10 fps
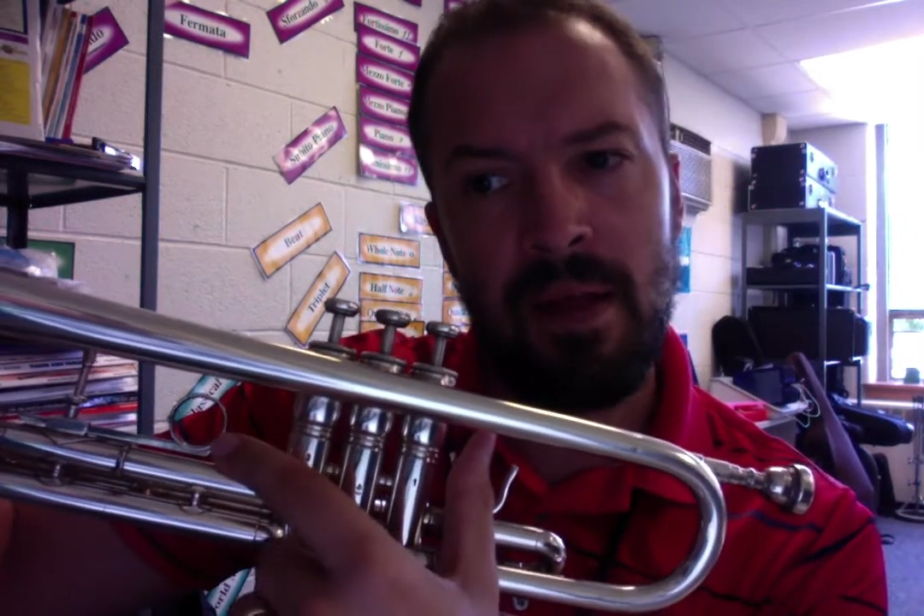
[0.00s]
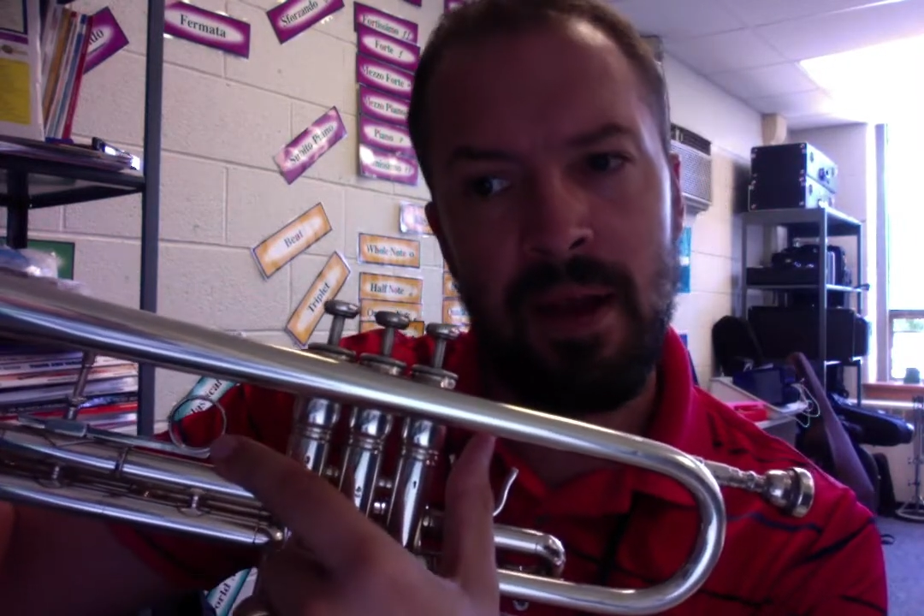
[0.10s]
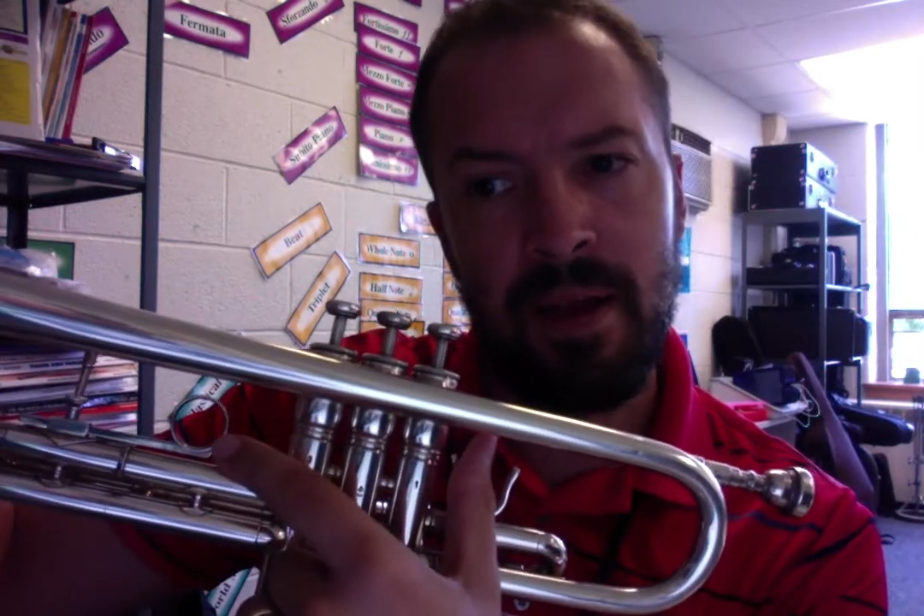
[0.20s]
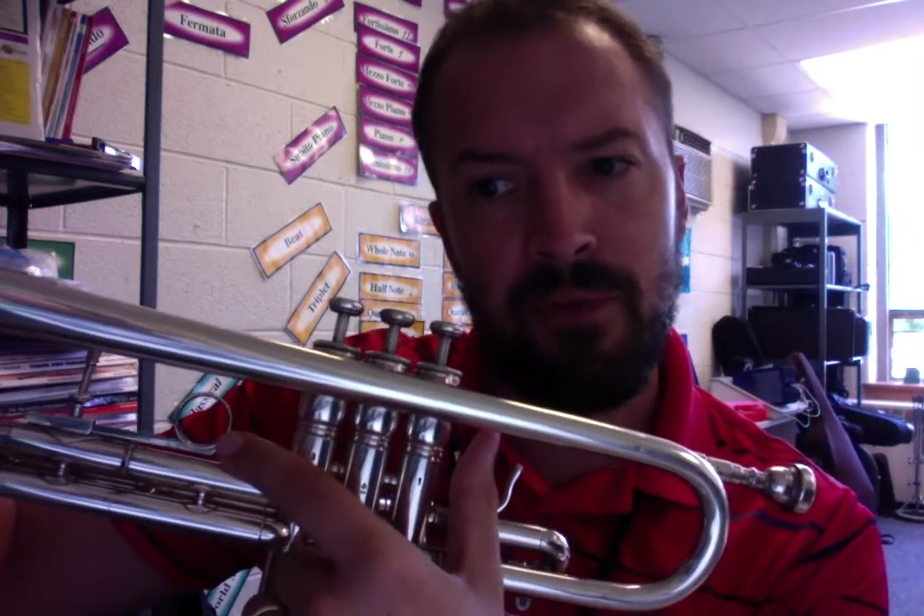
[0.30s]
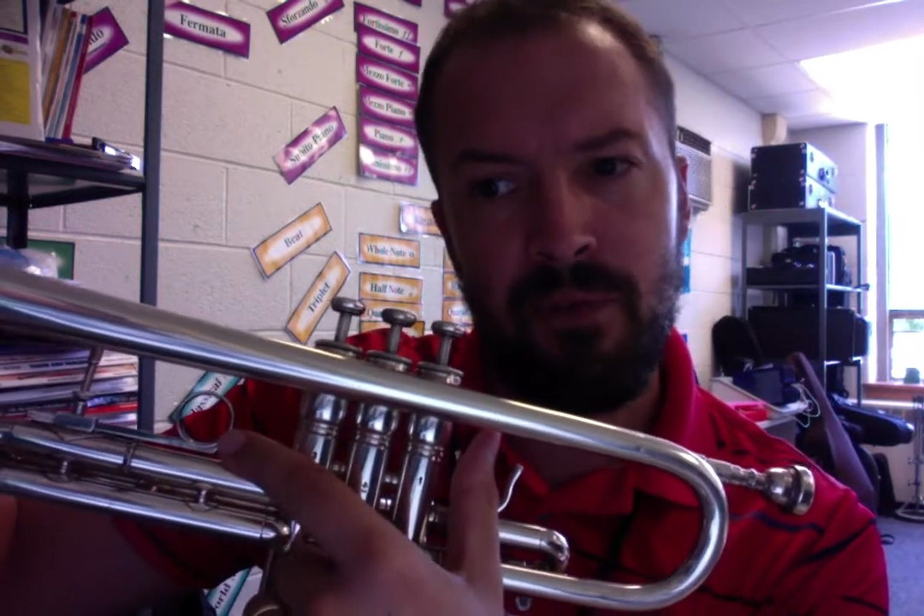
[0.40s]
I
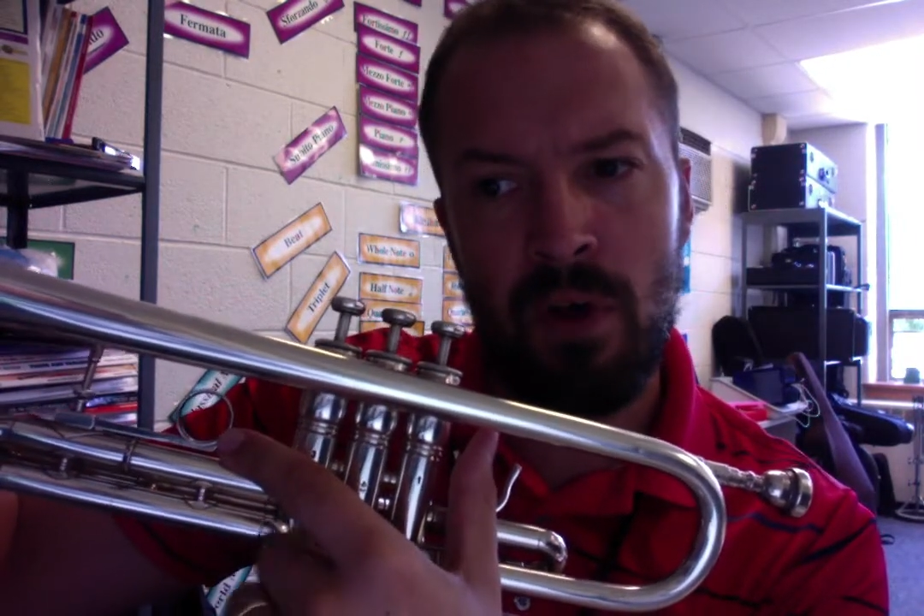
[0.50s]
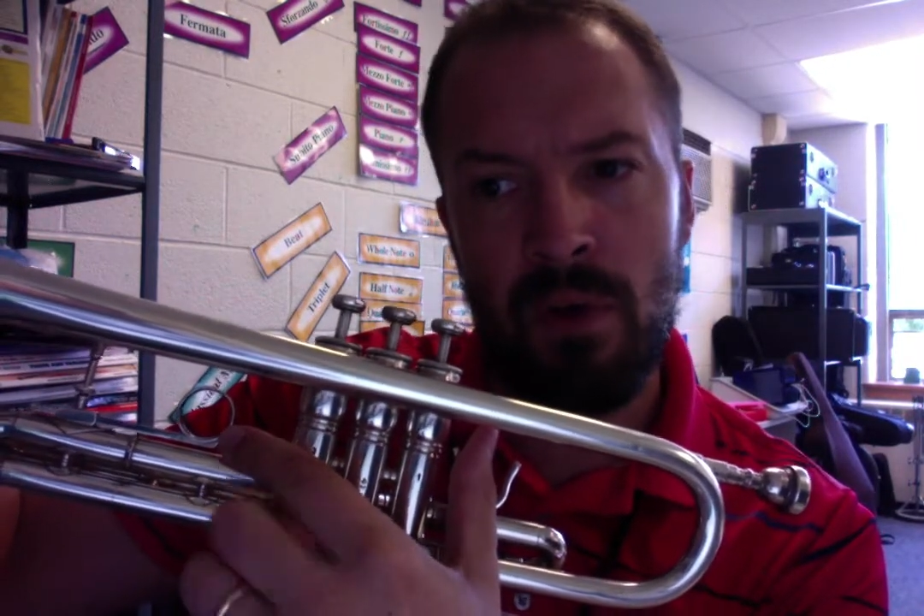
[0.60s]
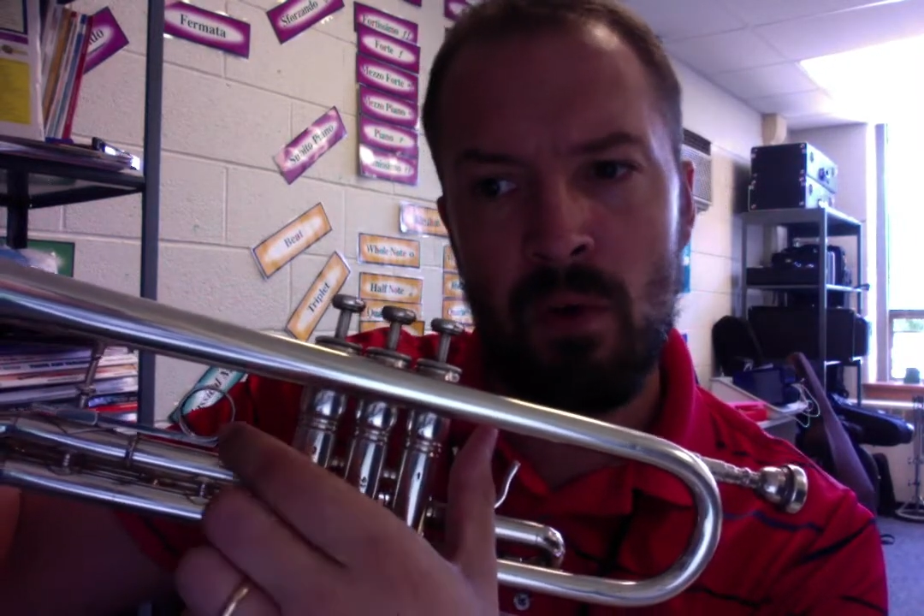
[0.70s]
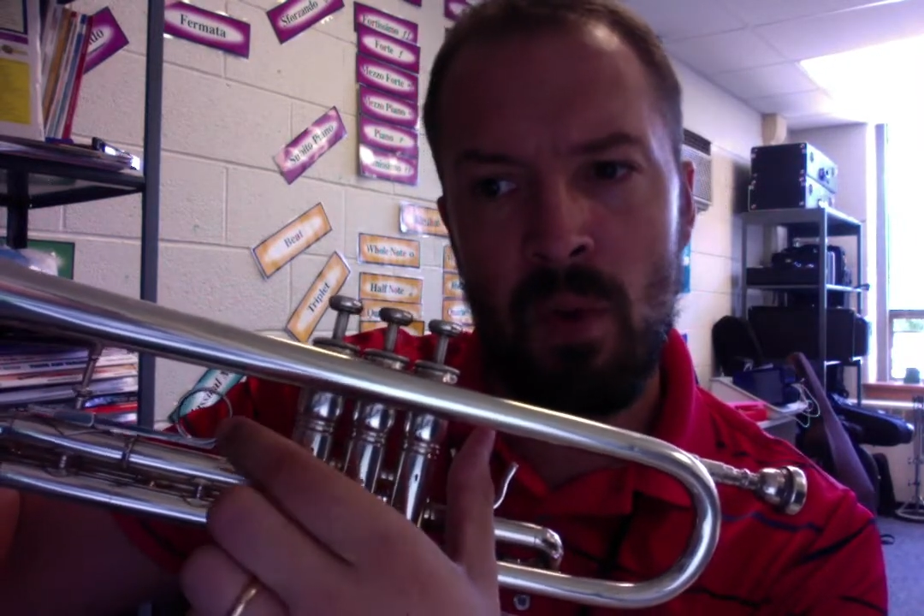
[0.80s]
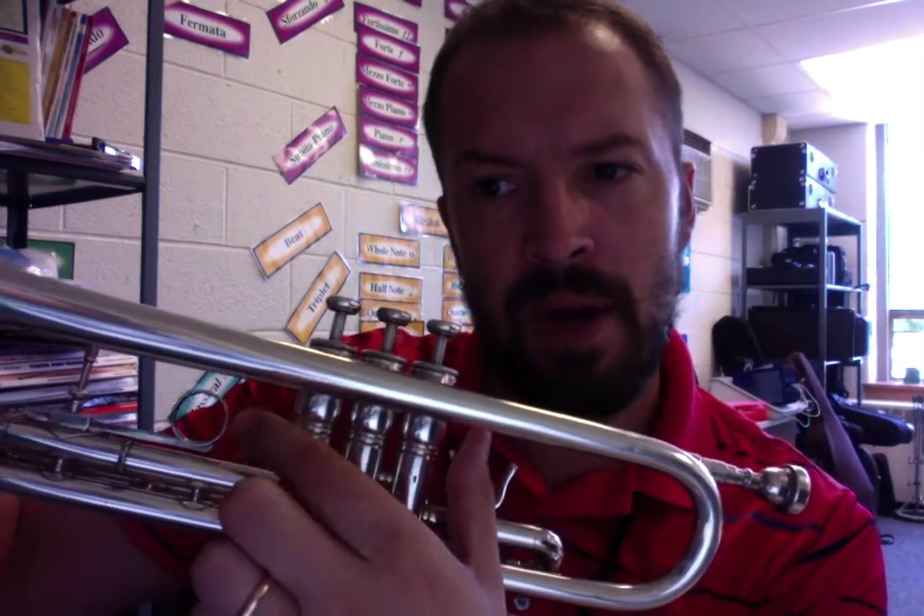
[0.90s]
like it
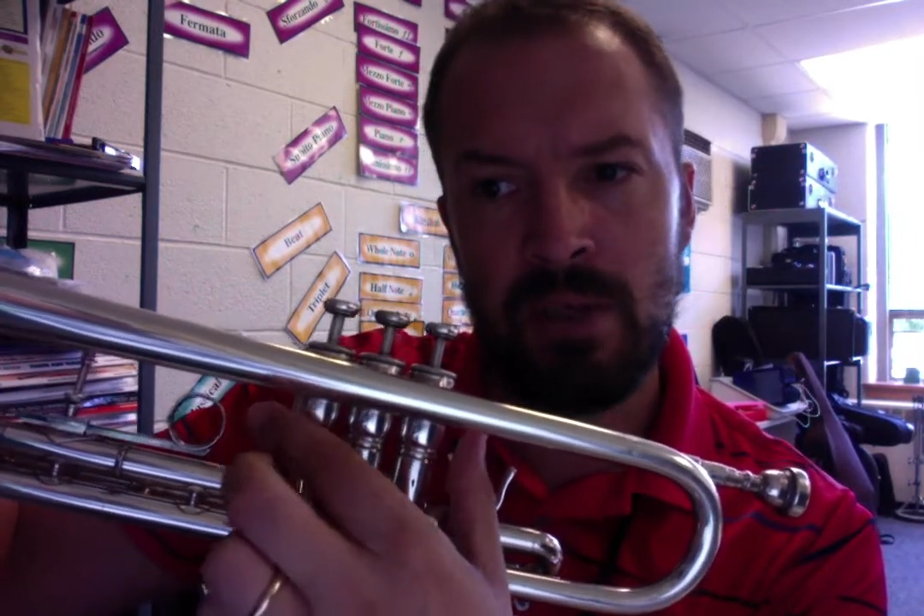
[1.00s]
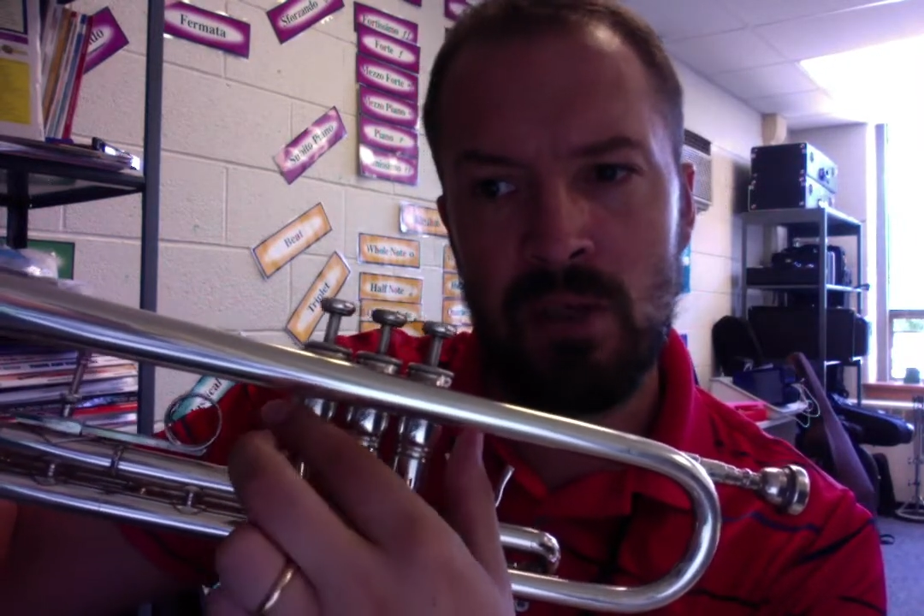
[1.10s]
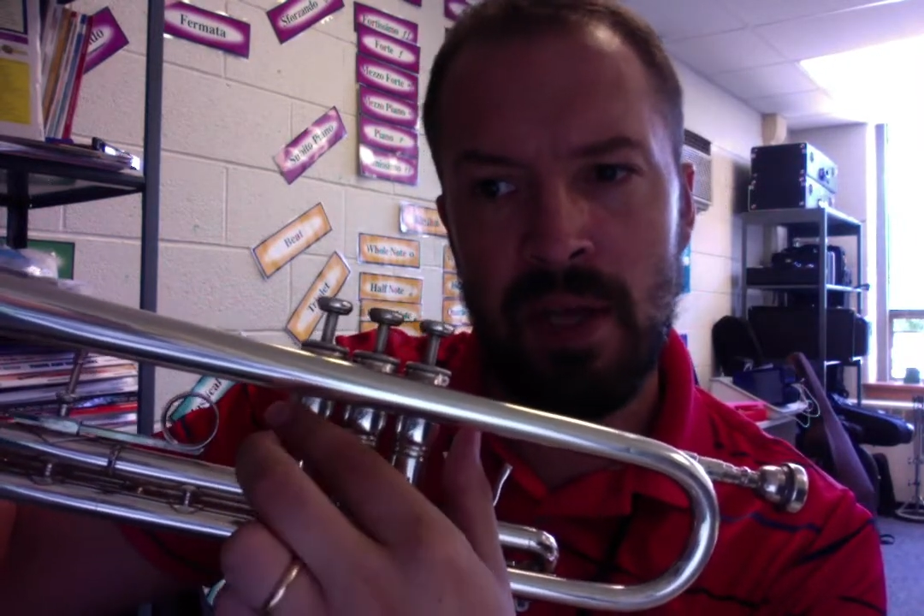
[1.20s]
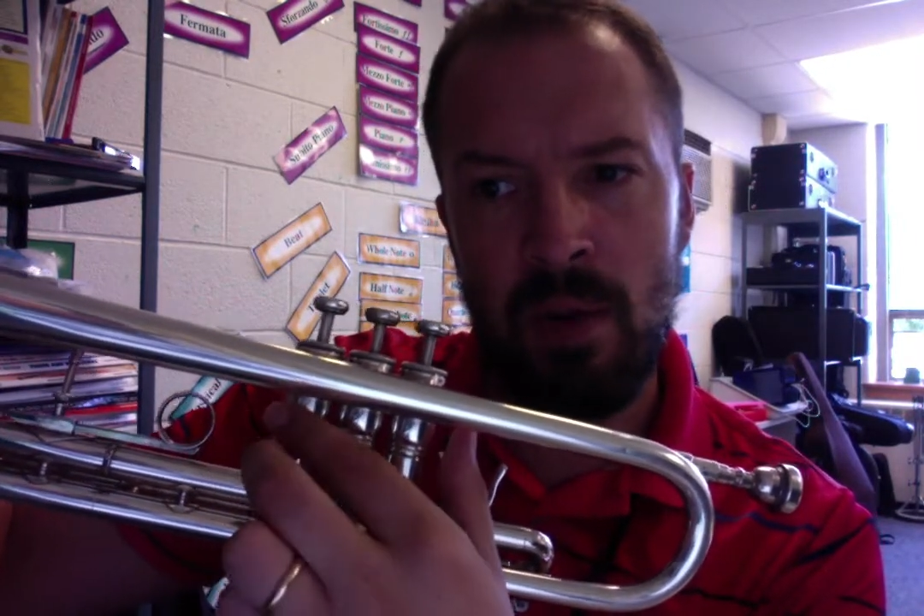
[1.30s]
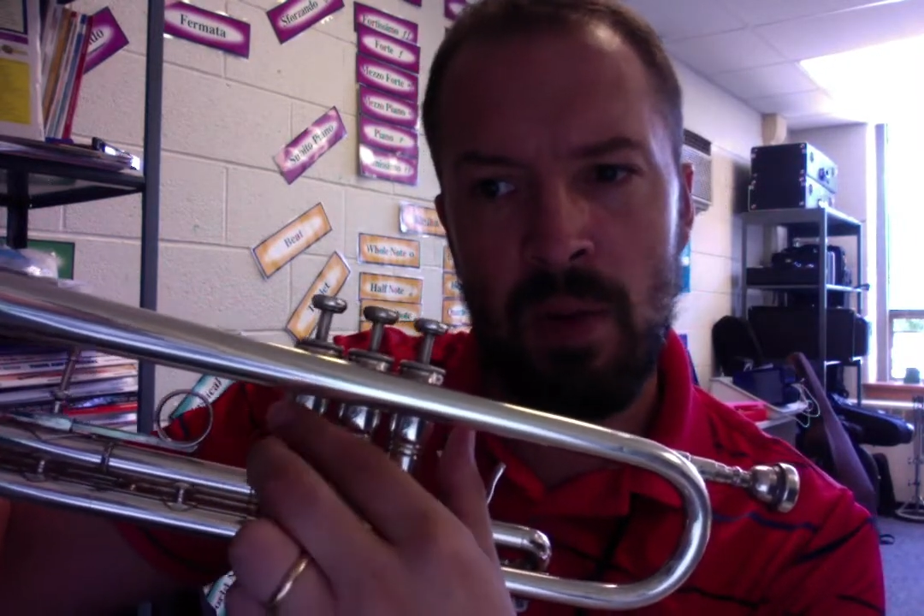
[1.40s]
farther away
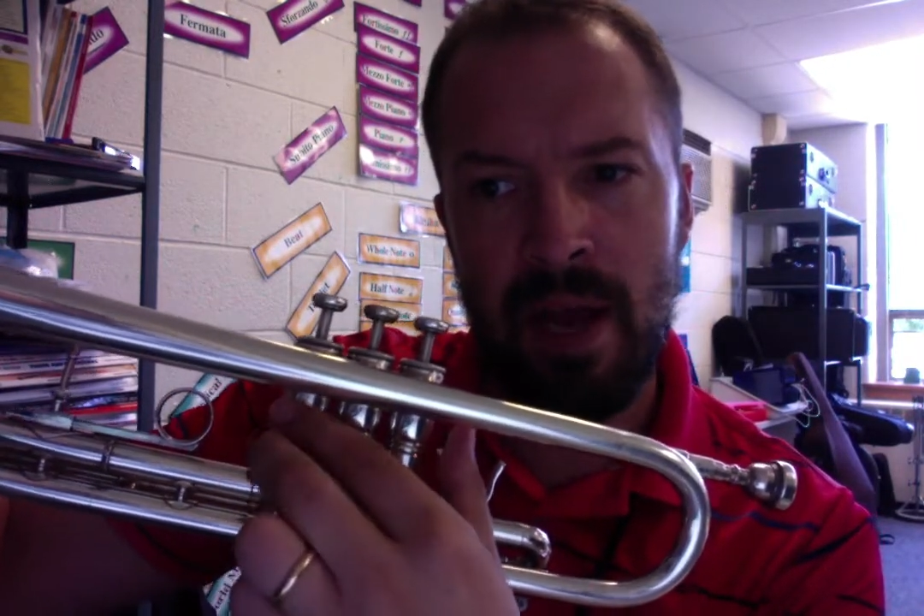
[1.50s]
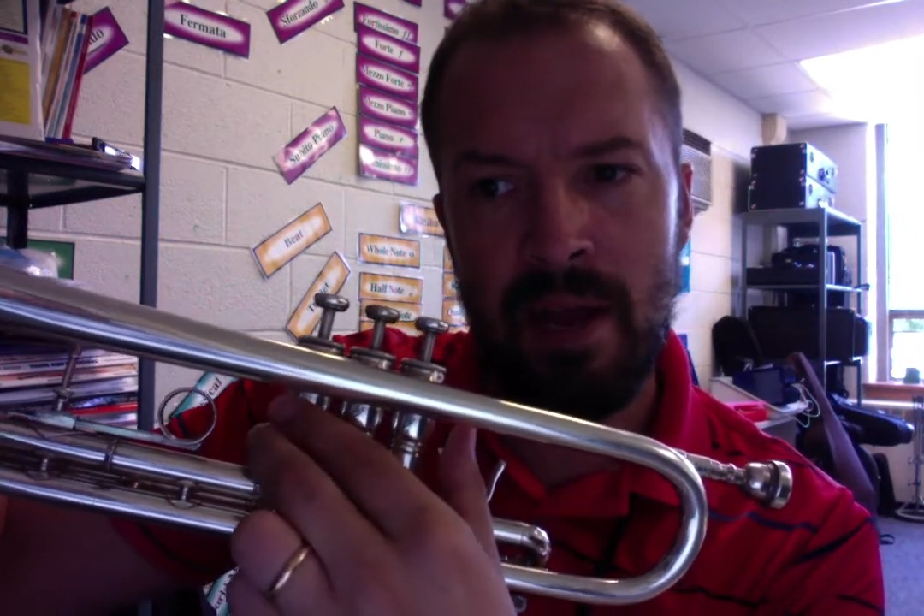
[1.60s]
so that way